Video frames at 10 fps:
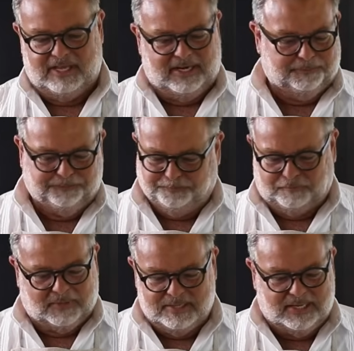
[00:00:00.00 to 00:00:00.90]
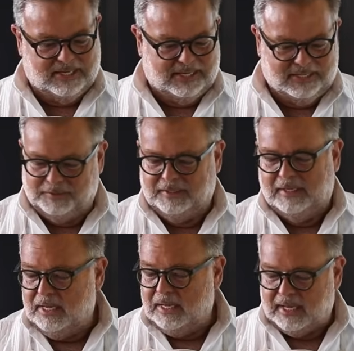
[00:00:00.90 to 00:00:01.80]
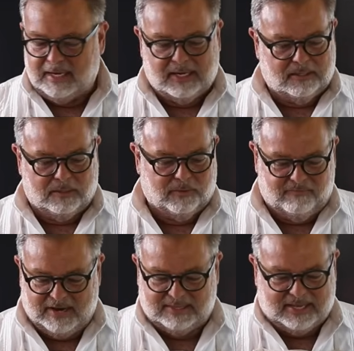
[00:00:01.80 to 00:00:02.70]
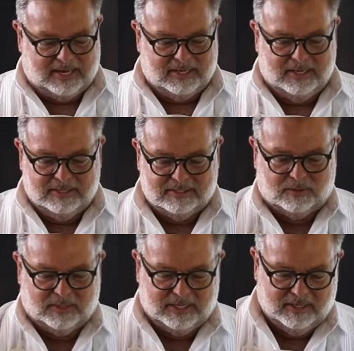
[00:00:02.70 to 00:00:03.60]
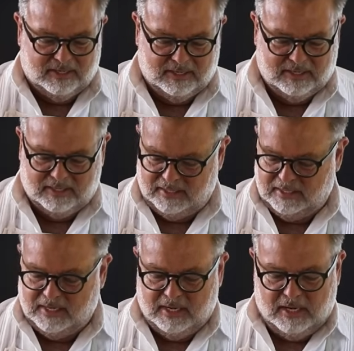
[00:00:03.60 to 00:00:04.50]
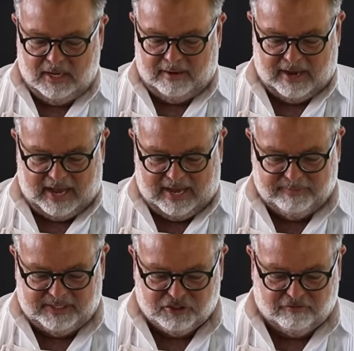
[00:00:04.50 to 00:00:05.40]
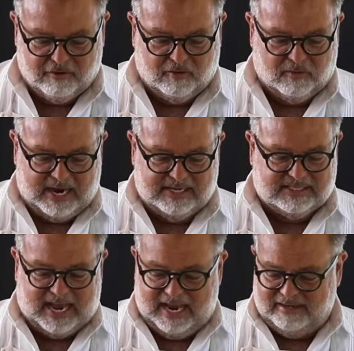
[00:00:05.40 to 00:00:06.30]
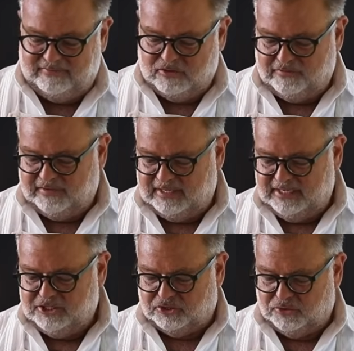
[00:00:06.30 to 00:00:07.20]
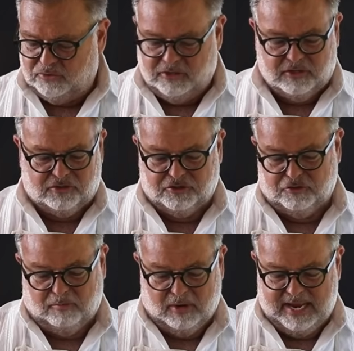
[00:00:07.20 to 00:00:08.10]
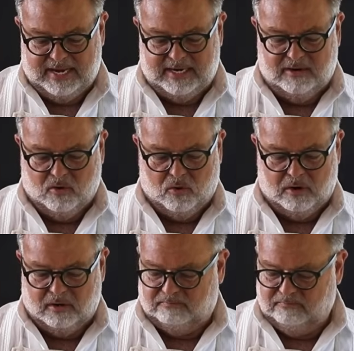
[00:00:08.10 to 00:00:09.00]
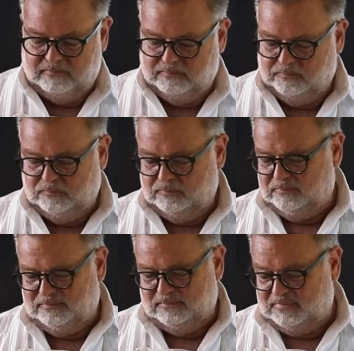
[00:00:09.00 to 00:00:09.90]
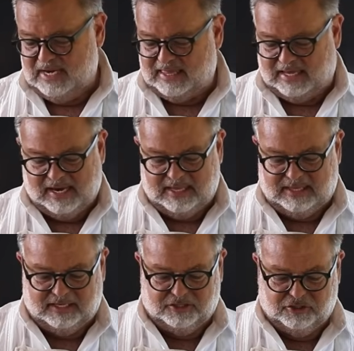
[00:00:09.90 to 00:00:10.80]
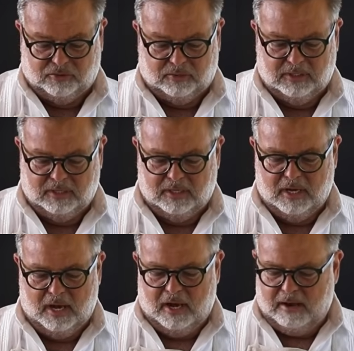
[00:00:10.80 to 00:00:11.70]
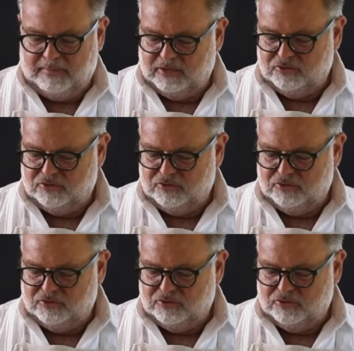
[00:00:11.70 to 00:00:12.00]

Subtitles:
thing that you need. And look, we've got that. So here, I'm going to serve it over rice. I don't even know if you need to. You could also do bread or nothing, I think, too. But you